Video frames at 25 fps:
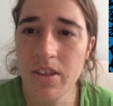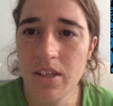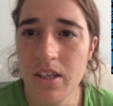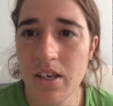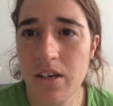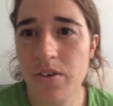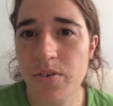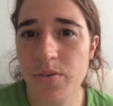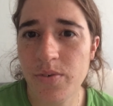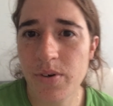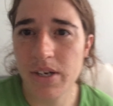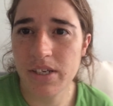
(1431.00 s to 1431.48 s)

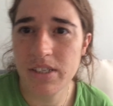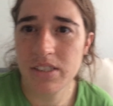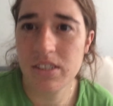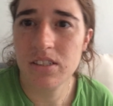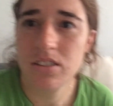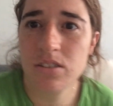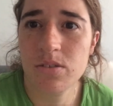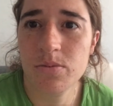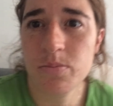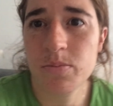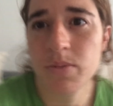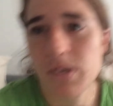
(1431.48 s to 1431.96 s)

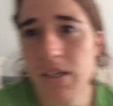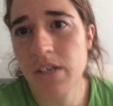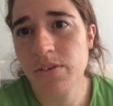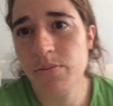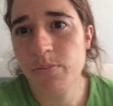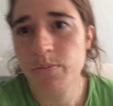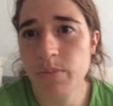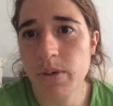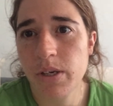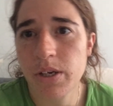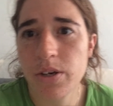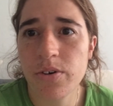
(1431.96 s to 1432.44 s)
racism
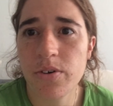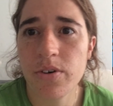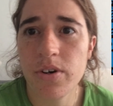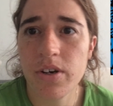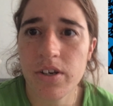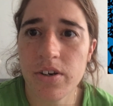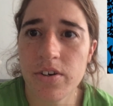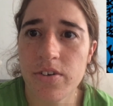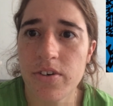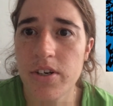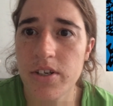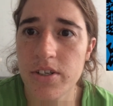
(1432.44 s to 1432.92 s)
and
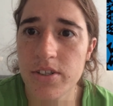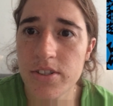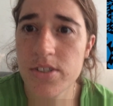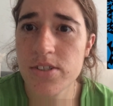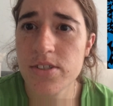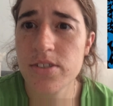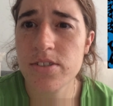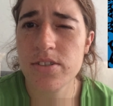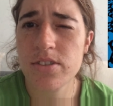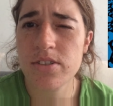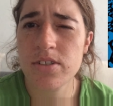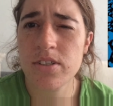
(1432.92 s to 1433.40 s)

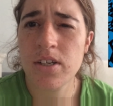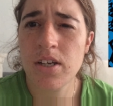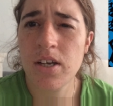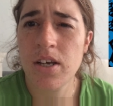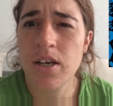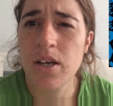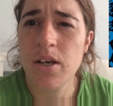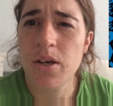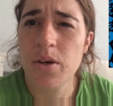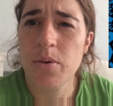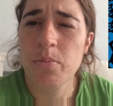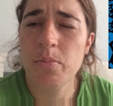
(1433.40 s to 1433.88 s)
microaggressions,
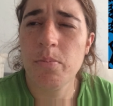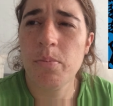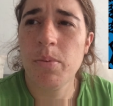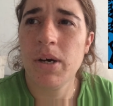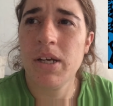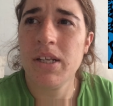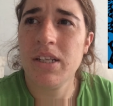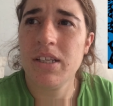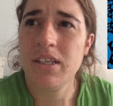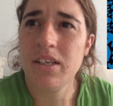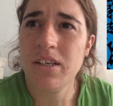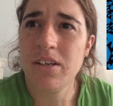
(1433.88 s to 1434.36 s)

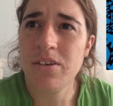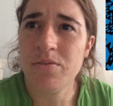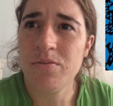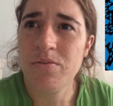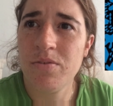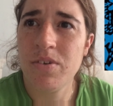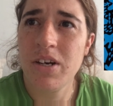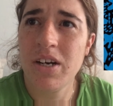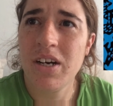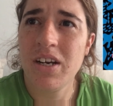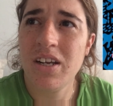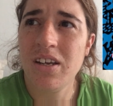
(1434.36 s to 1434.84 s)
but in a
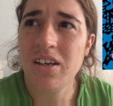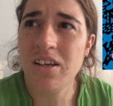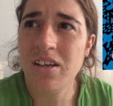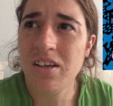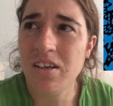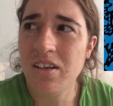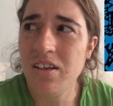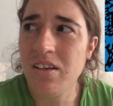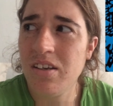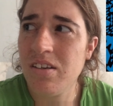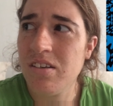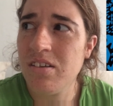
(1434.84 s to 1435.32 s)

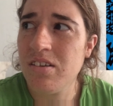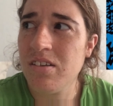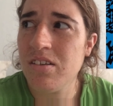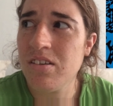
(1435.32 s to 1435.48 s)
very